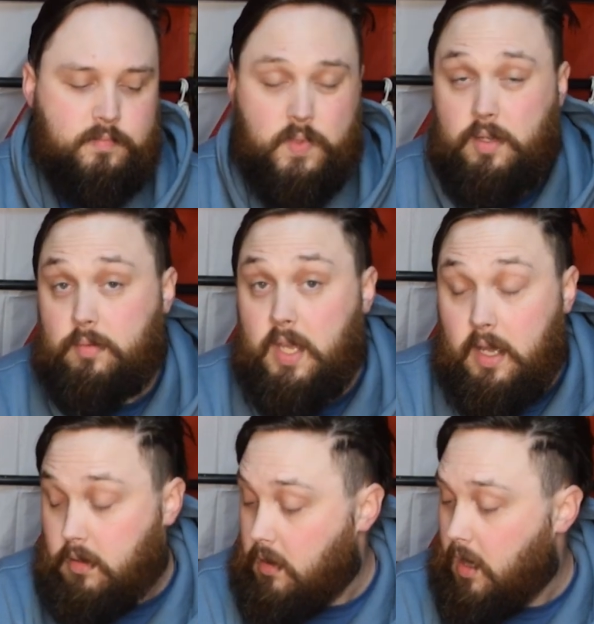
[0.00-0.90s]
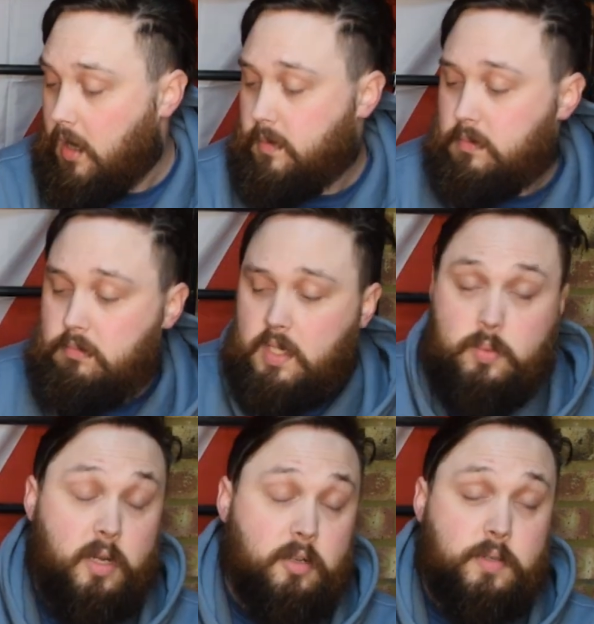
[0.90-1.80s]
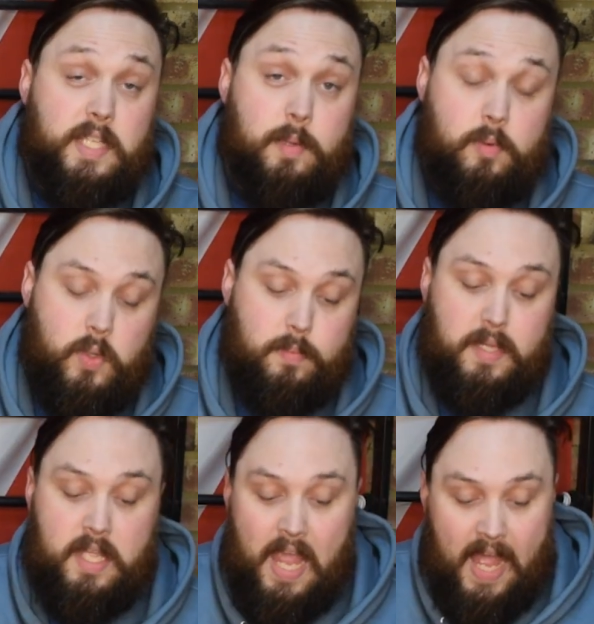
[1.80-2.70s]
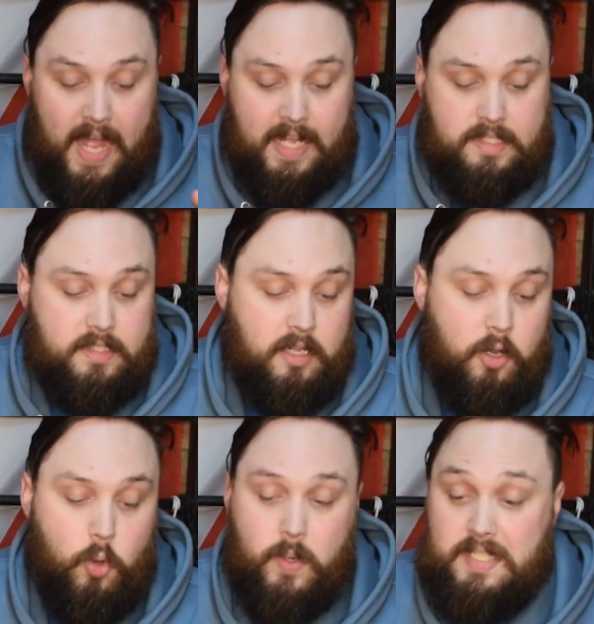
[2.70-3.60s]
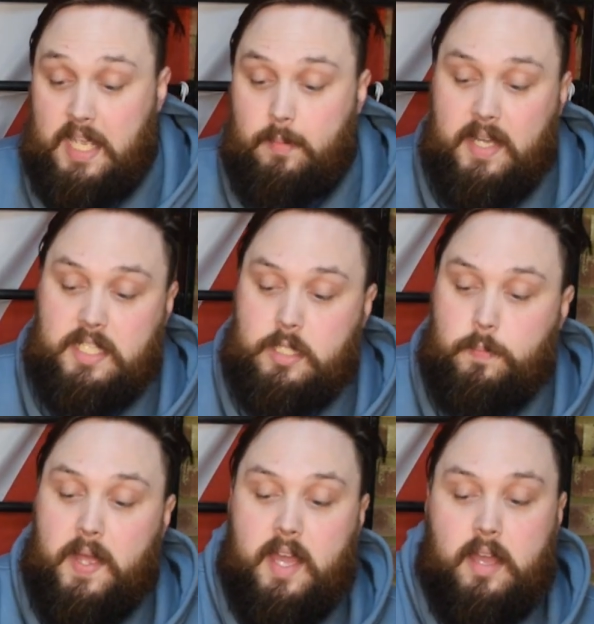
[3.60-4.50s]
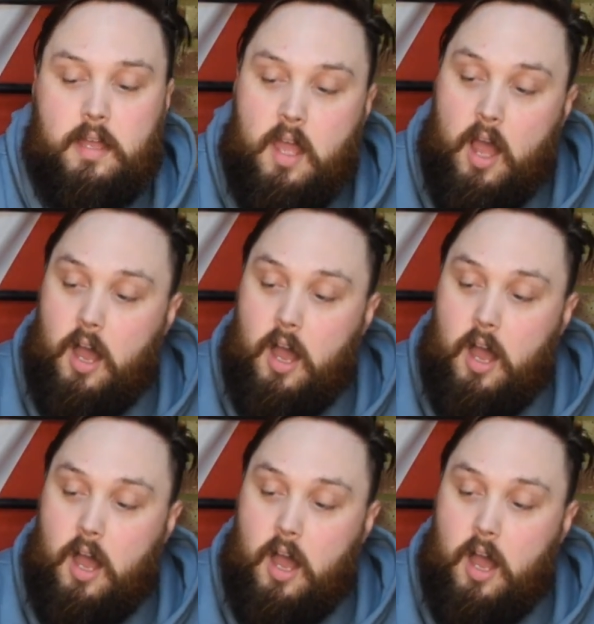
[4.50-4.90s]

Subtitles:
So yeah, that's why I always keep it with me, and always keep a spare.